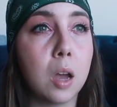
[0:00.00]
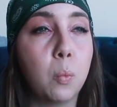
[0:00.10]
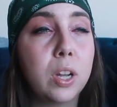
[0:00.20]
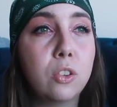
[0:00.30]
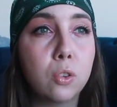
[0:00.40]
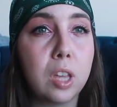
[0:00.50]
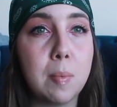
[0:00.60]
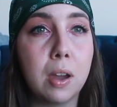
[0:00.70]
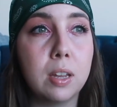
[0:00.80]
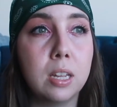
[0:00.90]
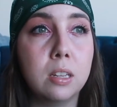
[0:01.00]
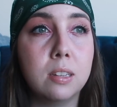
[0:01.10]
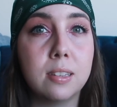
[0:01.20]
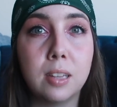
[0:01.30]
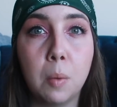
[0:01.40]
Wicked Souls came out in
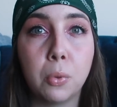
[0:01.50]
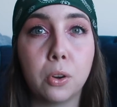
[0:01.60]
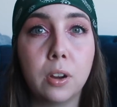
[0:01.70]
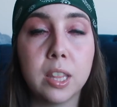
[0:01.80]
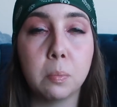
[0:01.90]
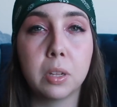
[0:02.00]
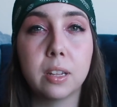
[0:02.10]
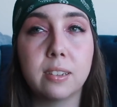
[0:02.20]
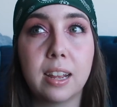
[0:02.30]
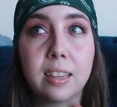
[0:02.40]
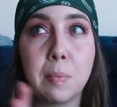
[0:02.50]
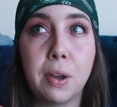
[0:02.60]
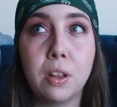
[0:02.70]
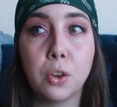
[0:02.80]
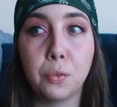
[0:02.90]
December, and then Bloodless Ties came
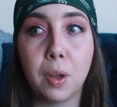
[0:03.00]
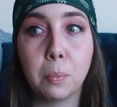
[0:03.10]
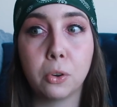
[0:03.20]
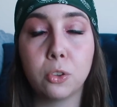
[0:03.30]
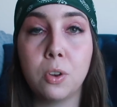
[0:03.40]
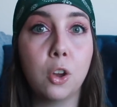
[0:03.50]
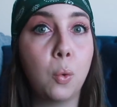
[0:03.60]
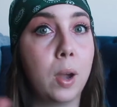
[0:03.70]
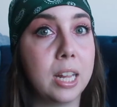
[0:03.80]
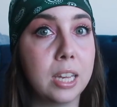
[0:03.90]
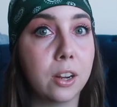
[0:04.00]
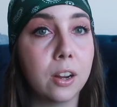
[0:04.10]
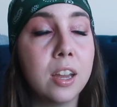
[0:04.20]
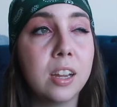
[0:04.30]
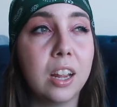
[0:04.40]
out in November, so not quite a
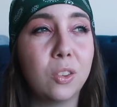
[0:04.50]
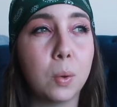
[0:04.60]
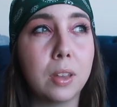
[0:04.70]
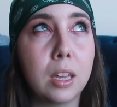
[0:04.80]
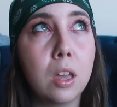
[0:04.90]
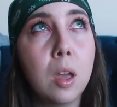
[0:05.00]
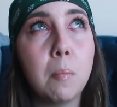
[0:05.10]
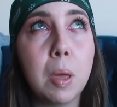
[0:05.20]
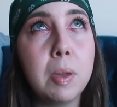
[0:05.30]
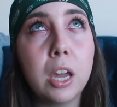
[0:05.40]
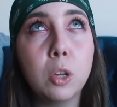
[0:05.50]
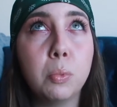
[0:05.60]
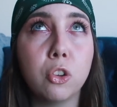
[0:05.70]
year. And so I was like, maybe I could